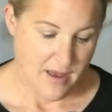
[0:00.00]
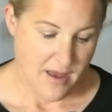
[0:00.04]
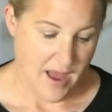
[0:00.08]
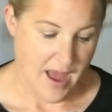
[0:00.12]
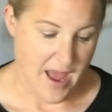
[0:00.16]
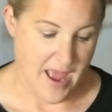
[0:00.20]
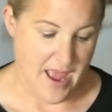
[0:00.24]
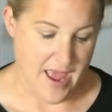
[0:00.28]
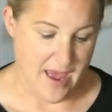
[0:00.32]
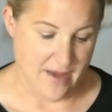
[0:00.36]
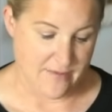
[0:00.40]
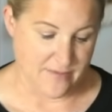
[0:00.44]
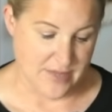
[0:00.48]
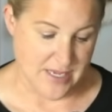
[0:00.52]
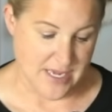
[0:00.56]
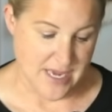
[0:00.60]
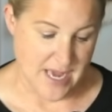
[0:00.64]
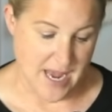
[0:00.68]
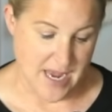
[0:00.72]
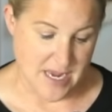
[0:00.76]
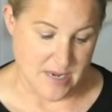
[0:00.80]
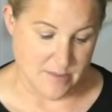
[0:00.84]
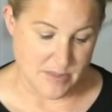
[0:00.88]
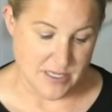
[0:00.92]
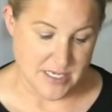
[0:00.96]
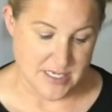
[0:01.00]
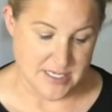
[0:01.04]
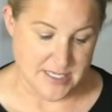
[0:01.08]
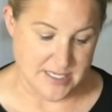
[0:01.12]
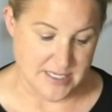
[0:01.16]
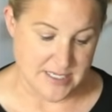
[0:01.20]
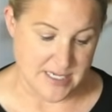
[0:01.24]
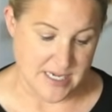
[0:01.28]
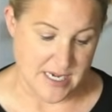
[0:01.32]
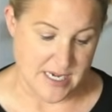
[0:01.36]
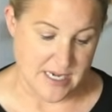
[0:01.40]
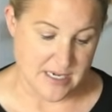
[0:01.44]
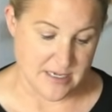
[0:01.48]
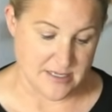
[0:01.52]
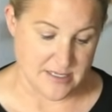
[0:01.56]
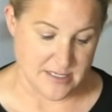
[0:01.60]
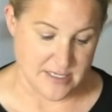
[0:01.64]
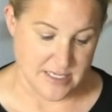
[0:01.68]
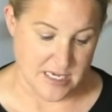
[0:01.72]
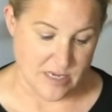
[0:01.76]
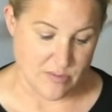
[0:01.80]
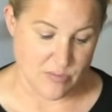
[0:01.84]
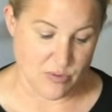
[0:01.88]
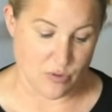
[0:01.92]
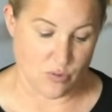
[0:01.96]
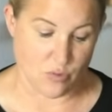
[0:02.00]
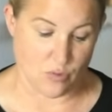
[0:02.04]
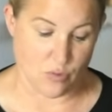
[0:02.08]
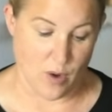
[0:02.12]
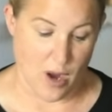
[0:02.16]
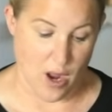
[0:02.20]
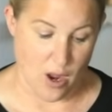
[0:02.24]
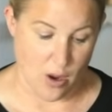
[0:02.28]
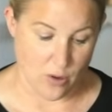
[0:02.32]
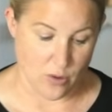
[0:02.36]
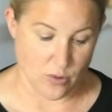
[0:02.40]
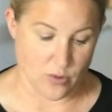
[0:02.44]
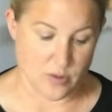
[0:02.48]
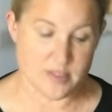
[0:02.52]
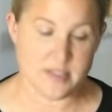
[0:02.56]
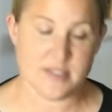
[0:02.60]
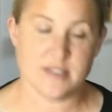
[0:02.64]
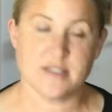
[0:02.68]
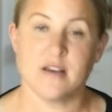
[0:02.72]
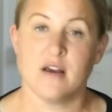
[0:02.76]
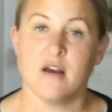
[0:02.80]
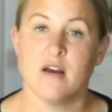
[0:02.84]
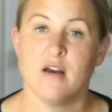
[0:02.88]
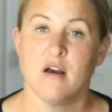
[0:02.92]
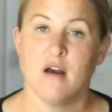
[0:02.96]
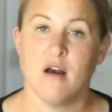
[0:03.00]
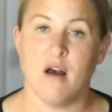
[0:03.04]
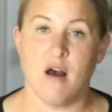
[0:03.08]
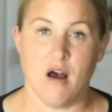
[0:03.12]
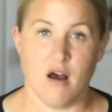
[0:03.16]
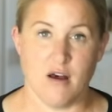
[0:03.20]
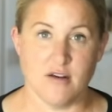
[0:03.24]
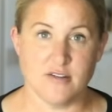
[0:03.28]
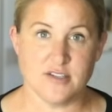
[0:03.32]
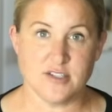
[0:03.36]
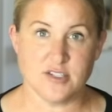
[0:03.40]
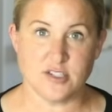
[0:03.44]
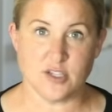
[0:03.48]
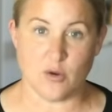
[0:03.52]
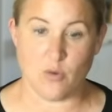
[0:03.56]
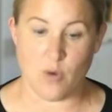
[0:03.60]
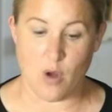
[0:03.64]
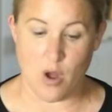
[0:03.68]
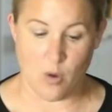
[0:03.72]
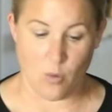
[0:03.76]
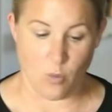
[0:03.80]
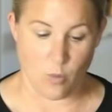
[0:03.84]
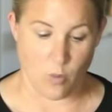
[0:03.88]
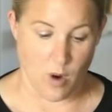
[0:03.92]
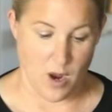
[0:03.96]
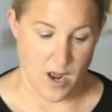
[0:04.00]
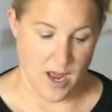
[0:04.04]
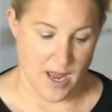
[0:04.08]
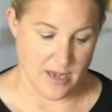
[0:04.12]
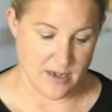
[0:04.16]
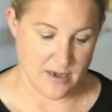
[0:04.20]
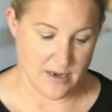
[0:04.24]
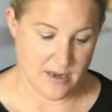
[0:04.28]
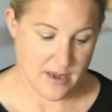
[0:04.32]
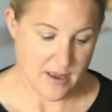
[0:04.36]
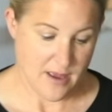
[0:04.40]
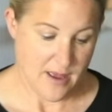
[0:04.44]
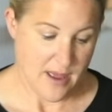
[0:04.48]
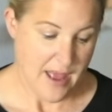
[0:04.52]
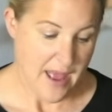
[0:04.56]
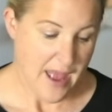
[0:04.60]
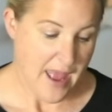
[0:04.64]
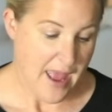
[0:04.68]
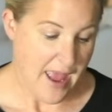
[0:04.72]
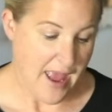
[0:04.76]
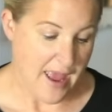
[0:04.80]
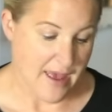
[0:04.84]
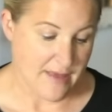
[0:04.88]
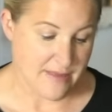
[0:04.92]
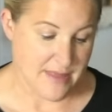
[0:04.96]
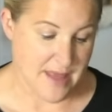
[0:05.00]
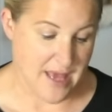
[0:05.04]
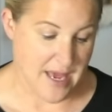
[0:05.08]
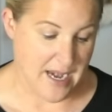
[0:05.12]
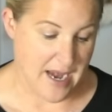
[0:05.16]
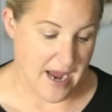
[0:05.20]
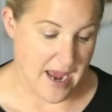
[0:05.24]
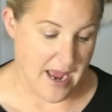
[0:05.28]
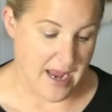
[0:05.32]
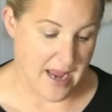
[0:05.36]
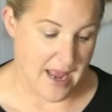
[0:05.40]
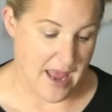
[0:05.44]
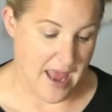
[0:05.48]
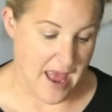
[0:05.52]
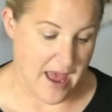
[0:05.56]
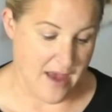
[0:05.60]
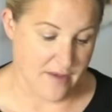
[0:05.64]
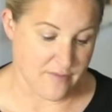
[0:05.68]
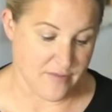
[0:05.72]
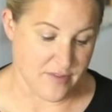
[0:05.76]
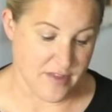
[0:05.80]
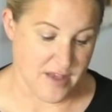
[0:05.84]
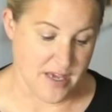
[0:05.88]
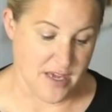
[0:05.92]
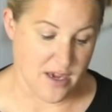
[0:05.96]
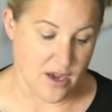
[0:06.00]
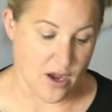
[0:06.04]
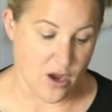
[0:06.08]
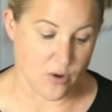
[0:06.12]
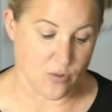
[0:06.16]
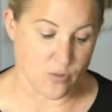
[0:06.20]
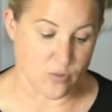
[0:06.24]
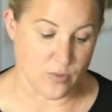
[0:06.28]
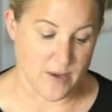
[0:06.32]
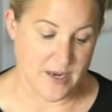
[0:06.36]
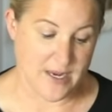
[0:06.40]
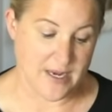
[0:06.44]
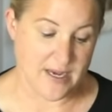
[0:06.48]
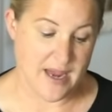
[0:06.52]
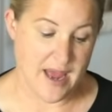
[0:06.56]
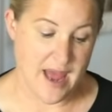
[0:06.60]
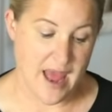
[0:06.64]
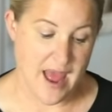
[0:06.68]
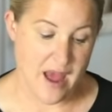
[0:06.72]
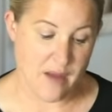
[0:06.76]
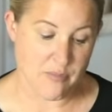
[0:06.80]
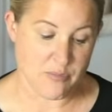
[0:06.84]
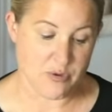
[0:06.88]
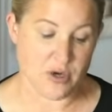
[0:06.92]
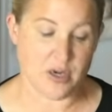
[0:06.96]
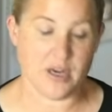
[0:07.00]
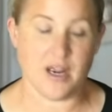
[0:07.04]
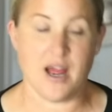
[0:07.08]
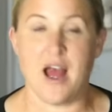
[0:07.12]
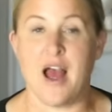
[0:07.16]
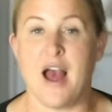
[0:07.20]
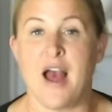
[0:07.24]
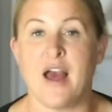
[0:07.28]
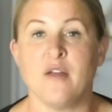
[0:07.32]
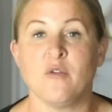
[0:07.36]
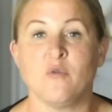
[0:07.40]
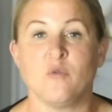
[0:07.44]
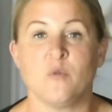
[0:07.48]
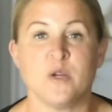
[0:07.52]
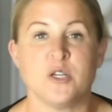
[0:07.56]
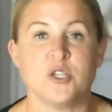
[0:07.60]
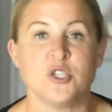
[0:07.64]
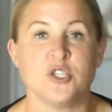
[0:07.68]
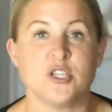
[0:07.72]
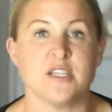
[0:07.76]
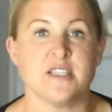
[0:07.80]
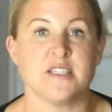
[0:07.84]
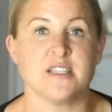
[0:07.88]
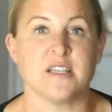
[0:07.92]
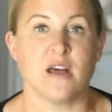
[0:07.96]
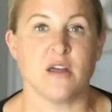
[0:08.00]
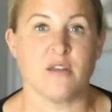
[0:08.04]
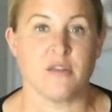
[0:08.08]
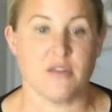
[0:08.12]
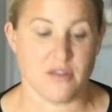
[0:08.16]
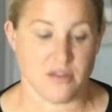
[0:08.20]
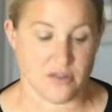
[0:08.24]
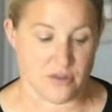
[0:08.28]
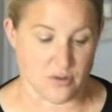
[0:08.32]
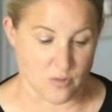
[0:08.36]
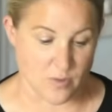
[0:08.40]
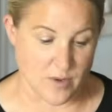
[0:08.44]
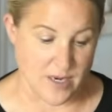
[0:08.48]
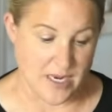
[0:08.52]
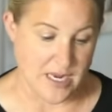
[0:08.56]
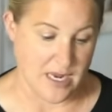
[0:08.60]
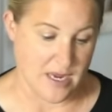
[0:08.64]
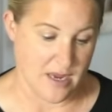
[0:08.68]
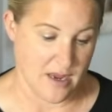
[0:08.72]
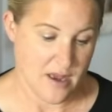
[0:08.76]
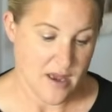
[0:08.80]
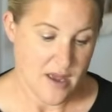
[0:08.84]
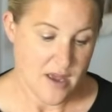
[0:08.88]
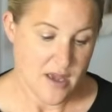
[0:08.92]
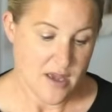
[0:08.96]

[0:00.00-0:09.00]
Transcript: I have the ABC deep rose, also a one. And then I have the Arena Apricot, which is a three.